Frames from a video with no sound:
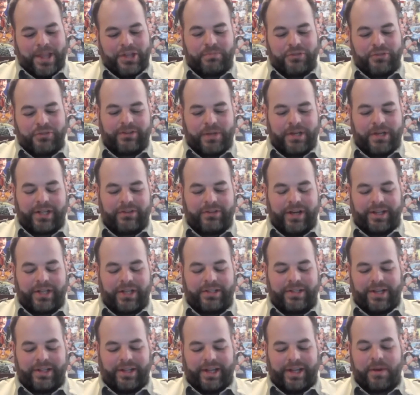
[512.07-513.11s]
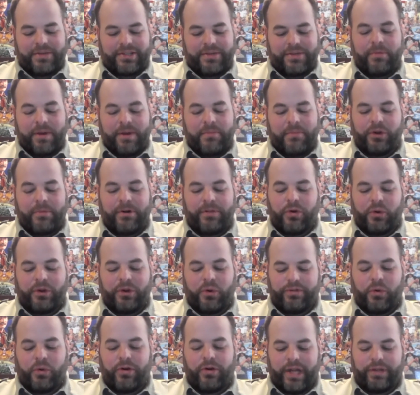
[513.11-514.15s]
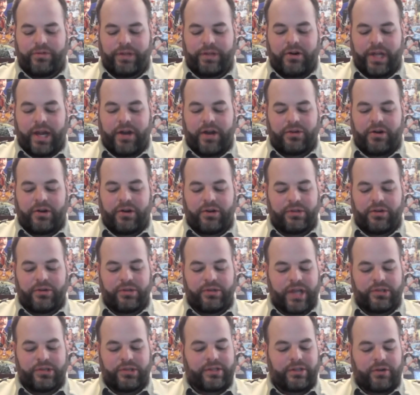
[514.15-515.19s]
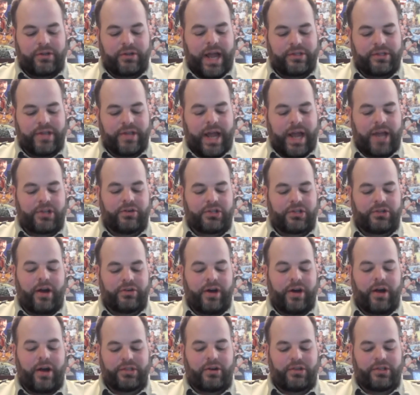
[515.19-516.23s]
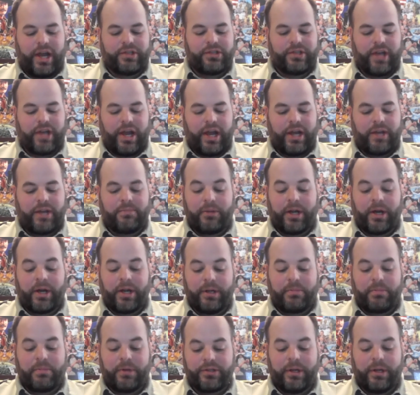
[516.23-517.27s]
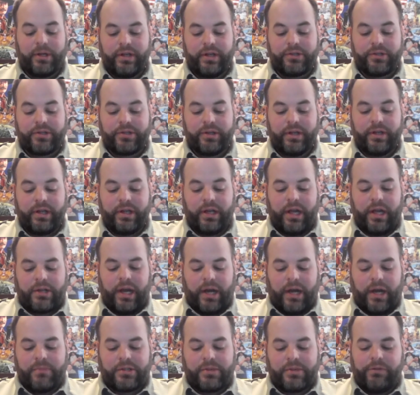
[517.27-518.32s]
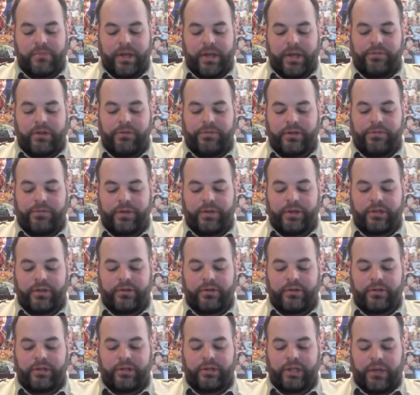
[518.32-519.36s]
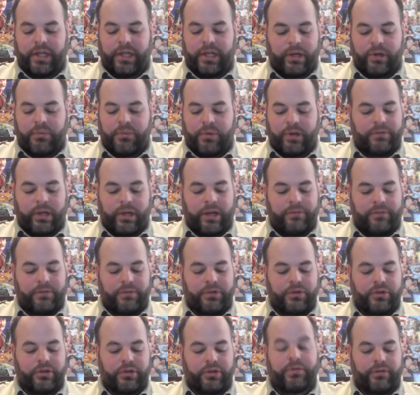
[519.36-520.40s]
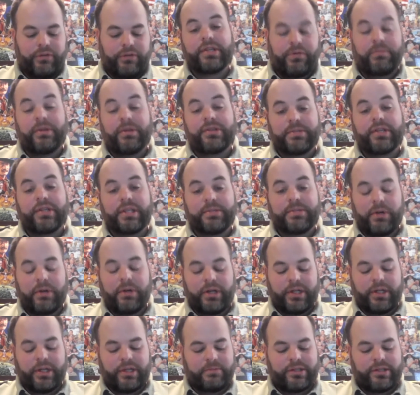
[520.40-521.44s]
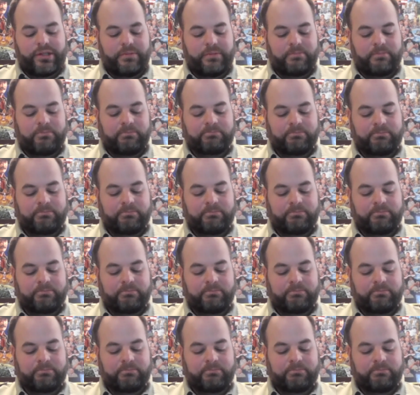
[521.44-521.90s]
You've been elected as a member of the Order of the Arrow, Scouting's National Honor Society, by your peers. How does it make you feel, and what have you learned from this experience?